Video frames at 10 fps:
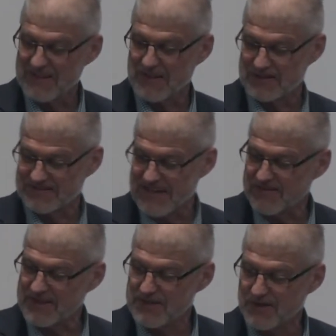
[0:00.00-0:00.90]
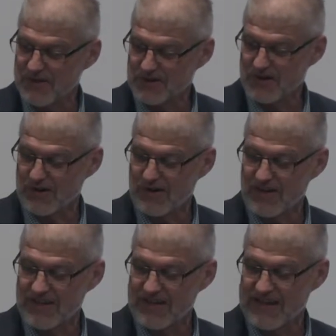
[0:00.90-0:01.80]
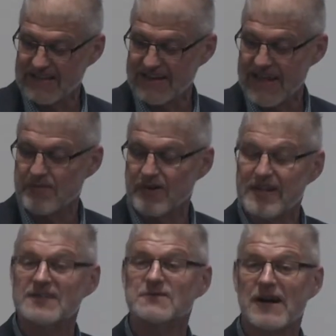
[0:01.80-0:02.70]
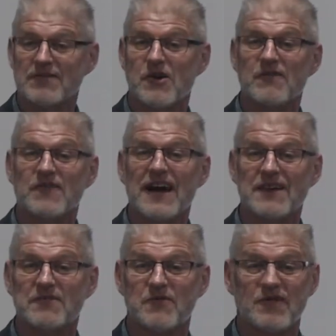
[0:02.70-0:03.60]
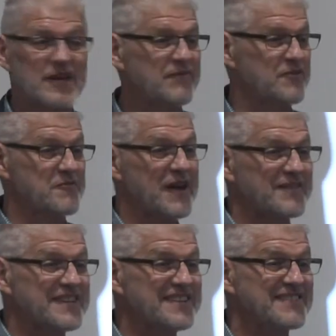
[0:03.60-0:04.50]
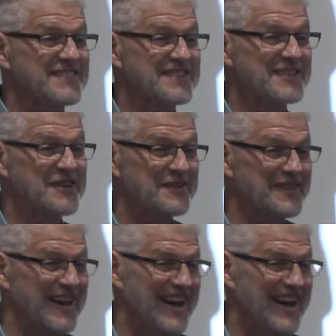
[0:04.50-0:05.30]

the 17-year-old girl, and the neighbor and his wife, all 5 left for Mount Eden to go to the